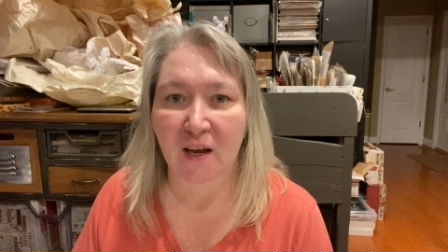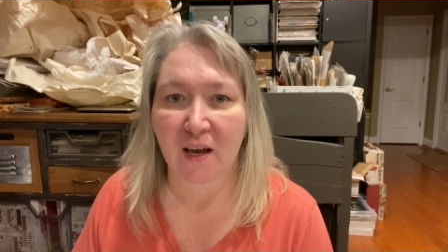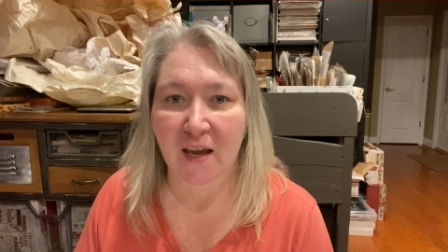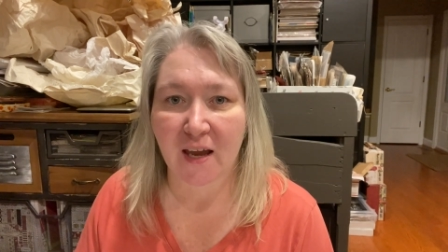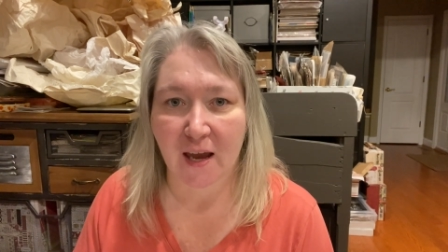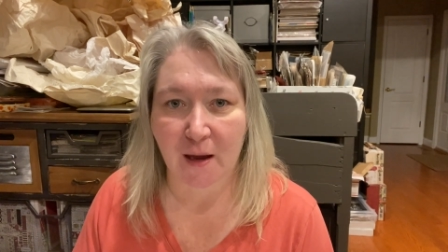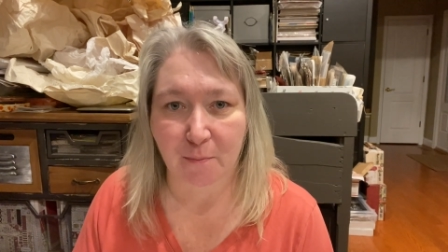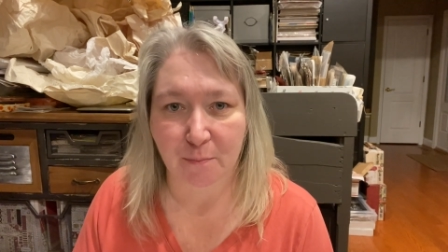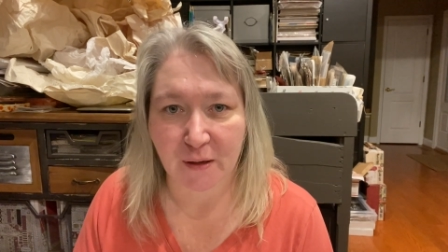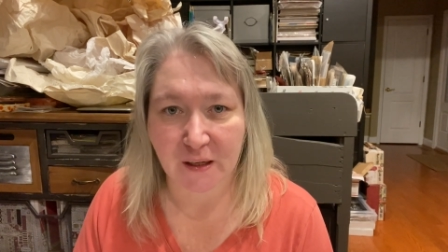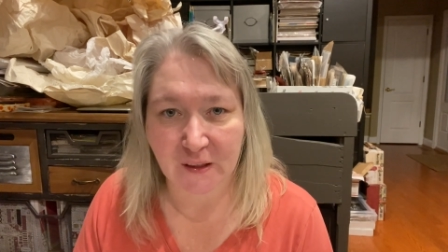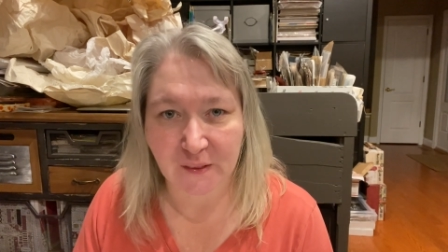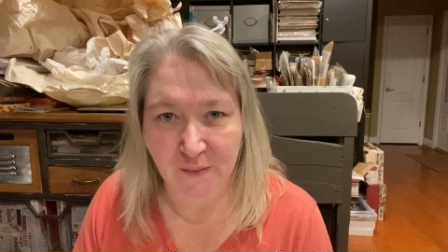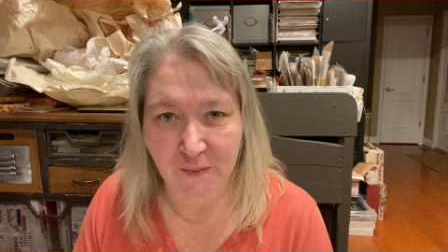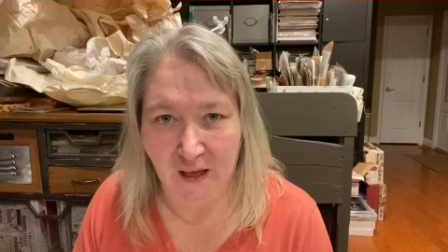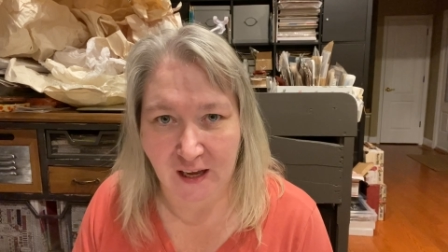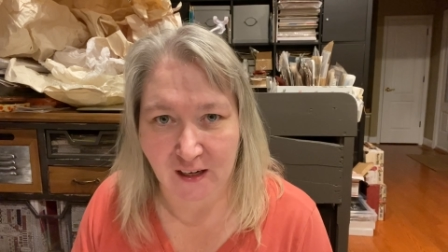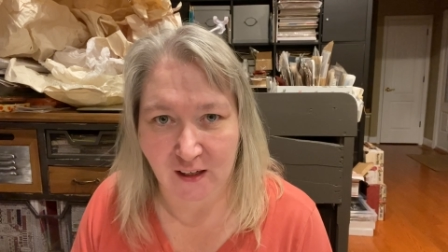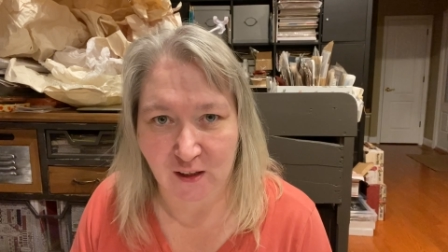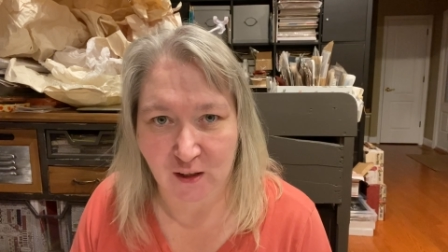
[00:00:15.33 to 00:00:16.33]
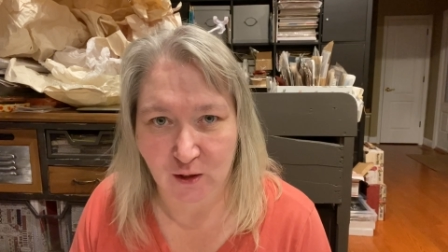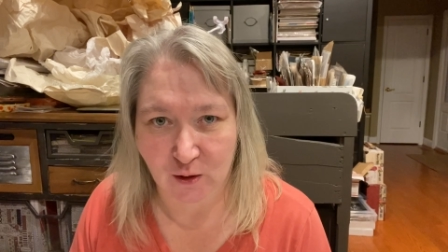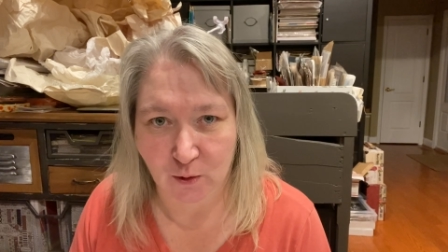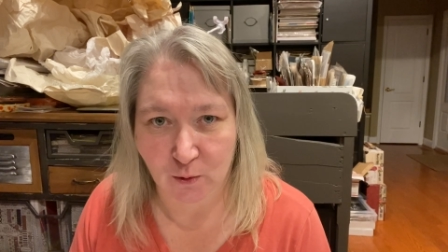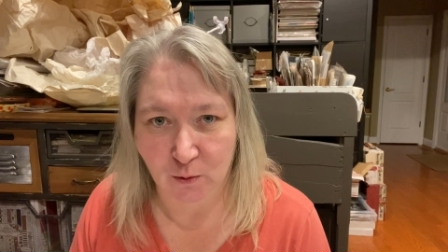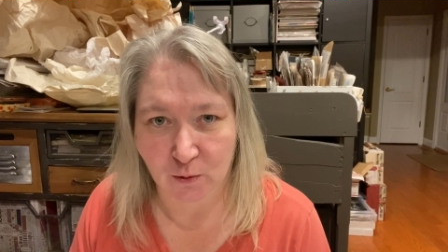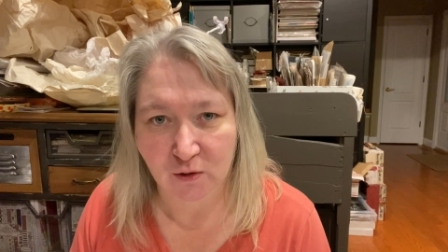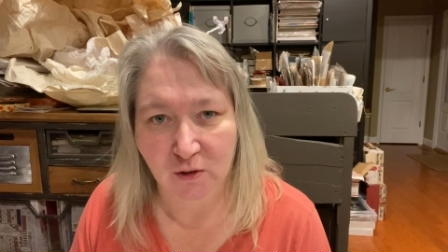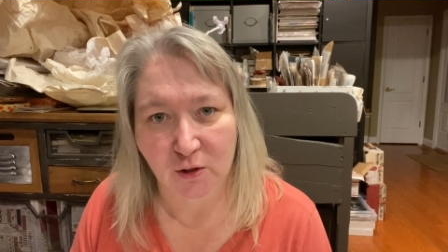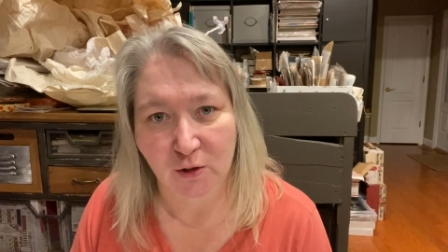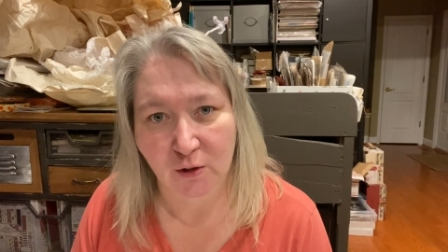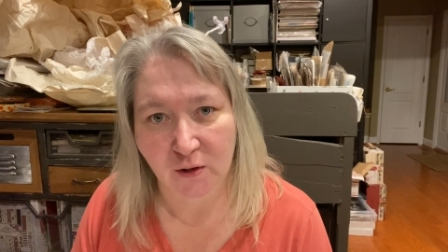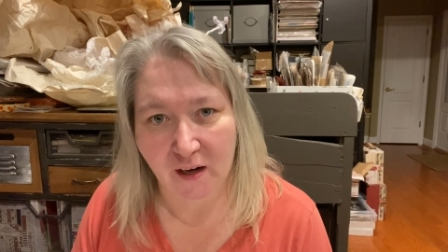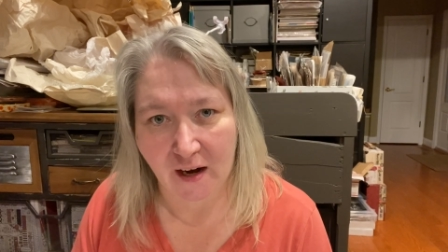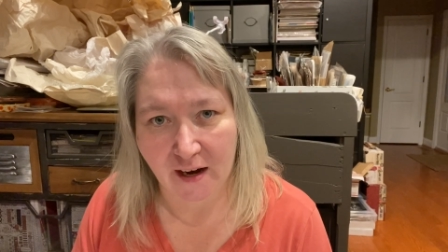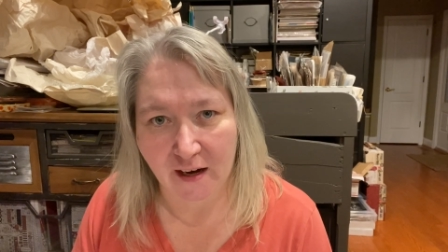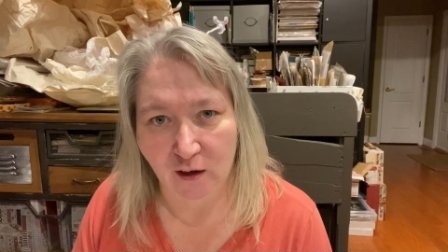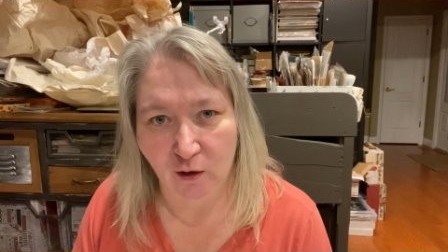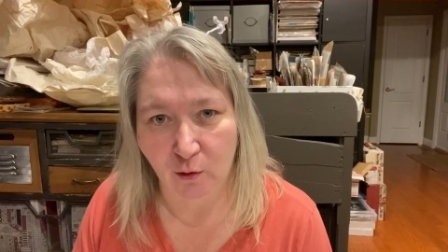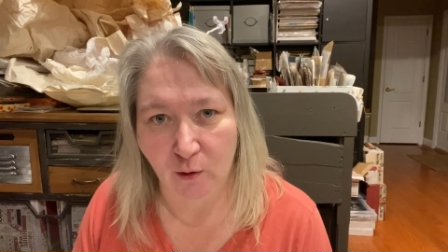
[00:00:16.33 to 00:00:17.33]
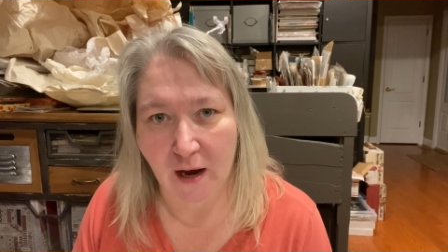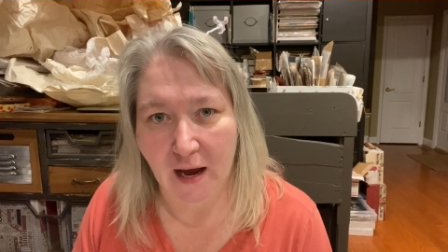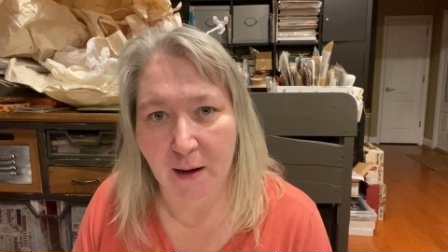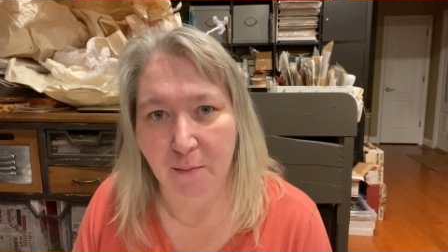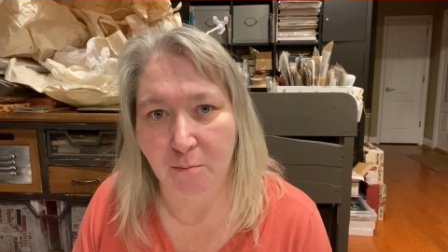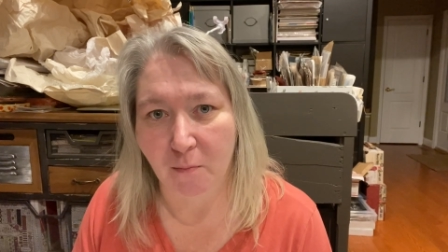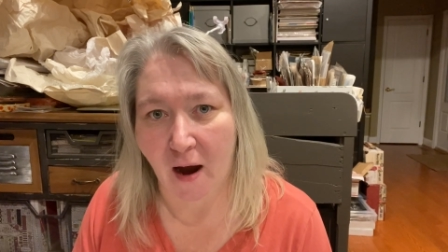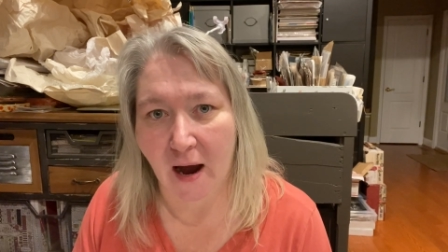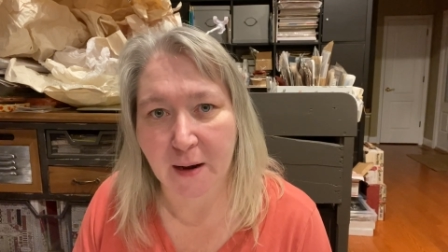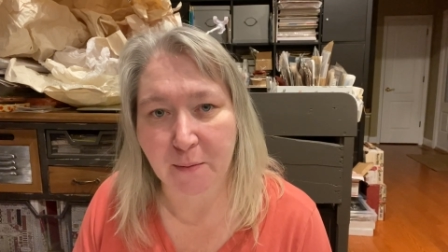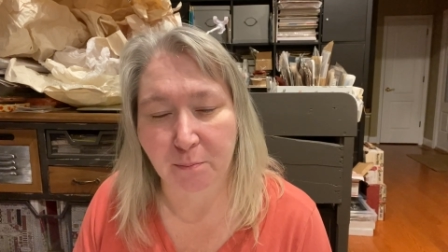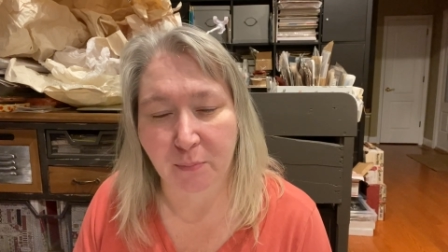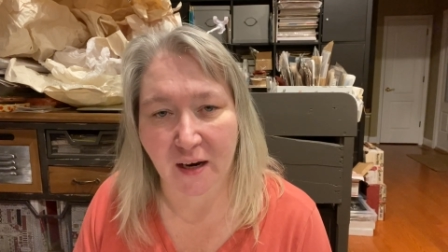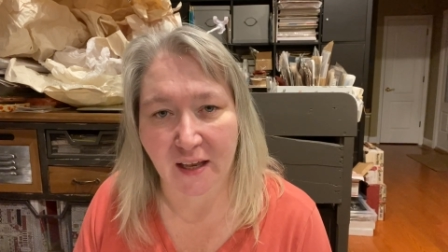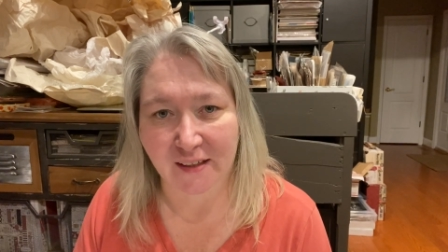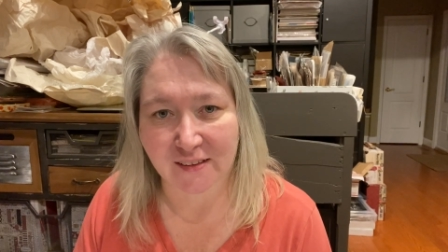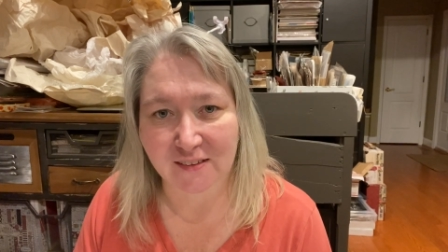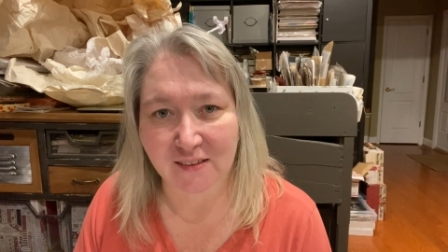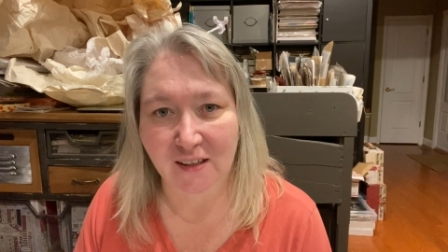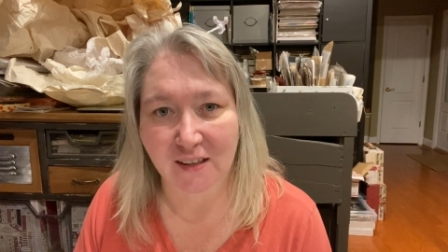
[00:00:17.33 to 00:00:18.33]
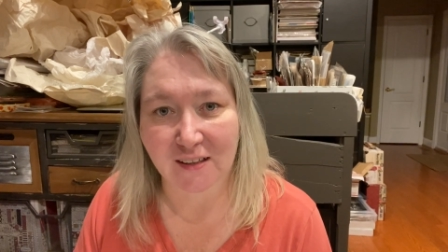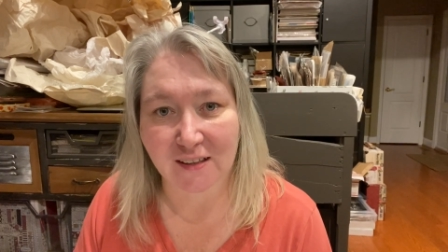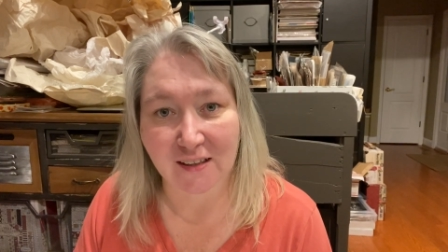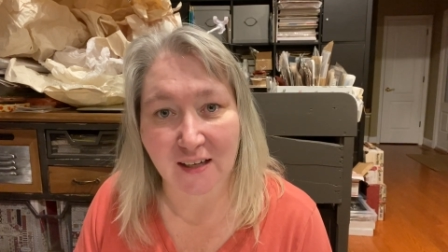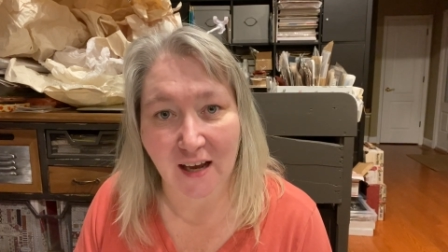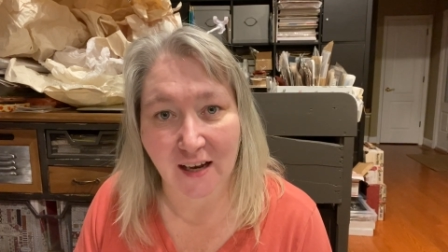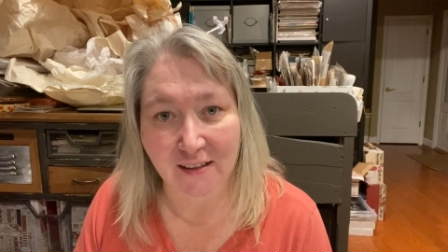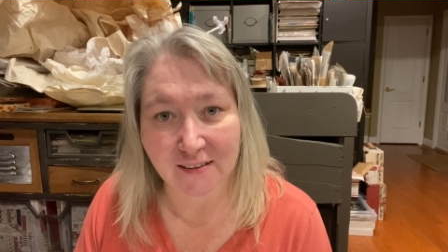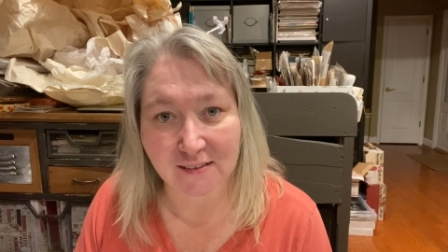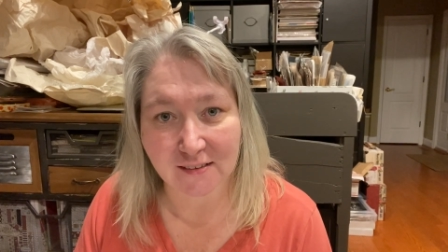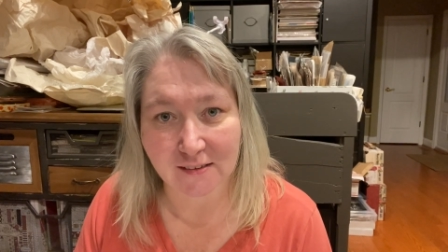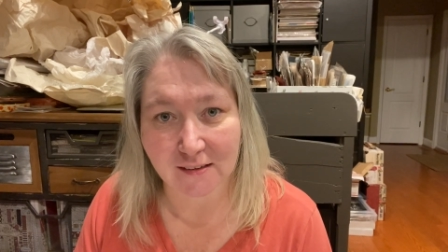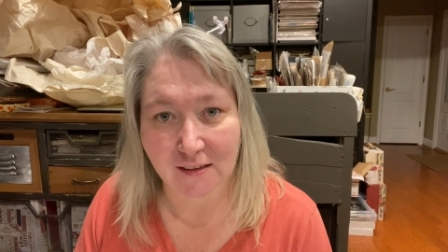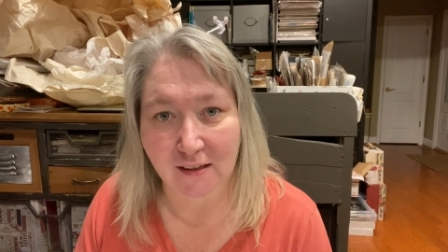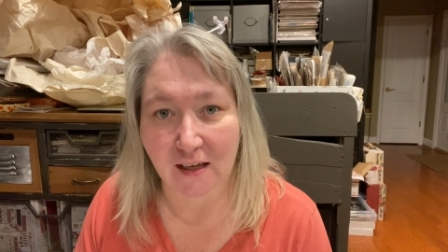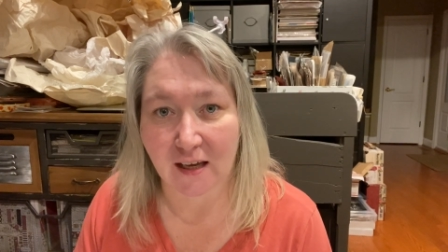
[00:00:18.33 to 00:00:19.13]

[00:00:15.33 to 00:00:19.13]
a big thank you to Carol at My Blessed Nest